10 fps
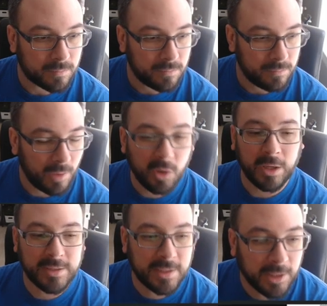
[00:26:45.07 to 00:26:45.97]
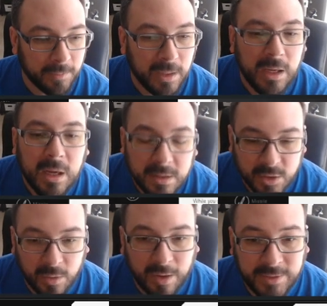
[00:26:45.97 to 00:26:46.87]
Okay, it's still here.
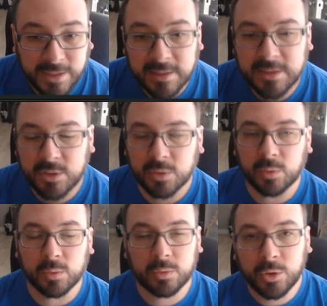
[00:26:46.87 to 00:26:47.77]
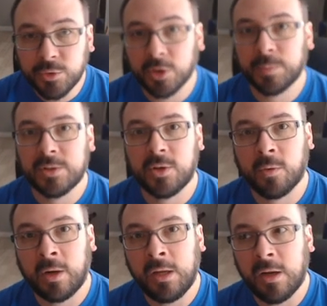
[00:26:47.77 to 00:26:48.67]
So I've taken this to 2 tournaments
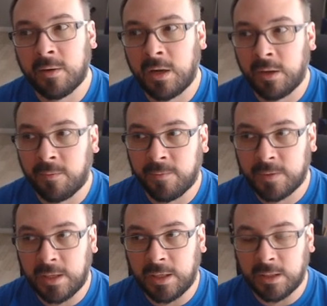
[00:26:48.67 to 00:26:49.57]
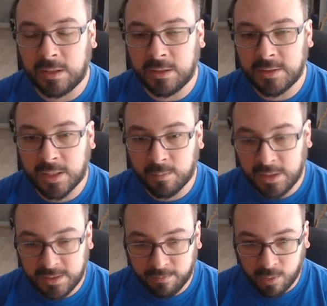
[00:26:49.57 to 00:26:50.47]
already, and I've taken second
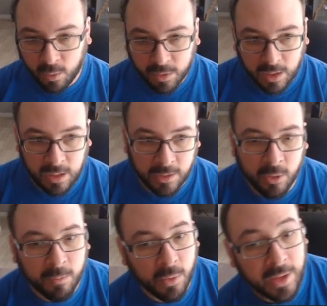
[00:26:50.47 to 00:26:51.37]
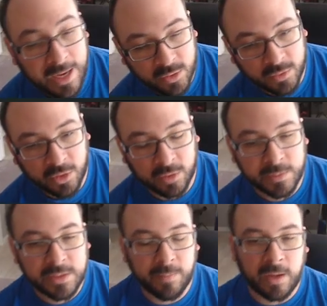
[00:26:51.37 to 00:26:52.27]
place in both. They were both casual
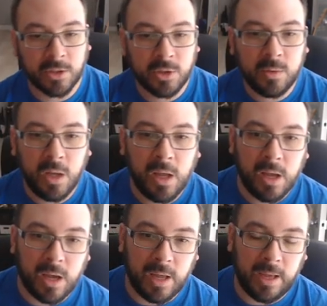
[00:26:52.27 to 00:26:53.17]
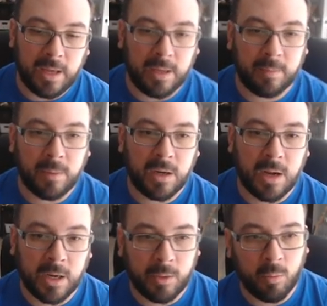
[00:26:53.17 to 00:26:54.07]
tournaments, mind you, but
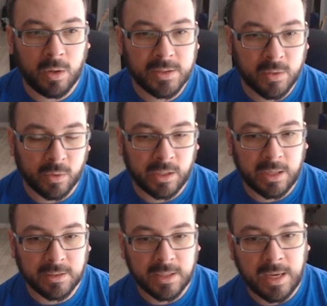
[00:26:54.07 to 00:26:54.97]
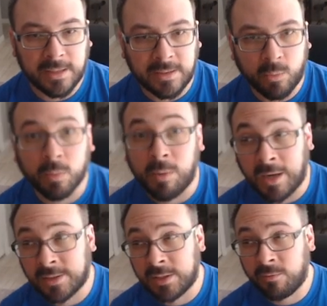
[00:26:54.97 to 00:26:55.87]
I was going against guys that were
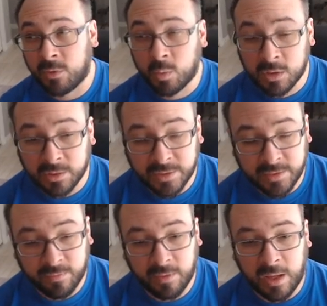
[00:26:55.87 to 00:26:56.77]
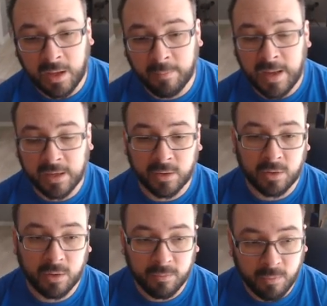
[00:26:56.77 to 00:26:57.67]
practicing for Worlds
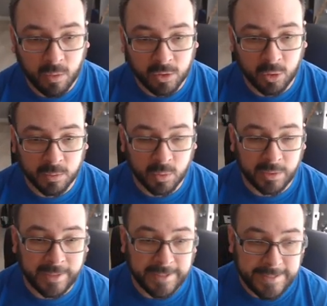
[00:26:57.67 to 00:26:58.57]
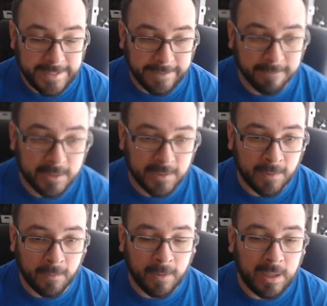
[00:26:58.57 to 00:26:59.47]
for October 2019.
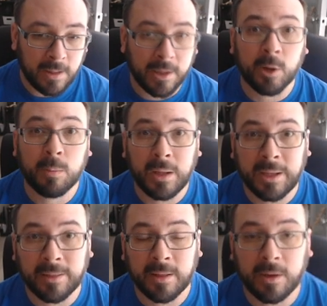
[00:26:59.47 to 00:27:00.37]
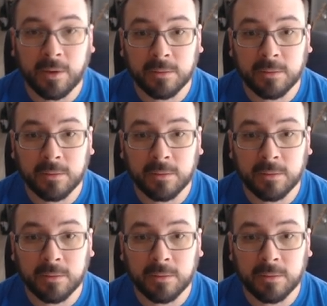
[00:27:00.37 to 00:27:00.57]
So they are playing their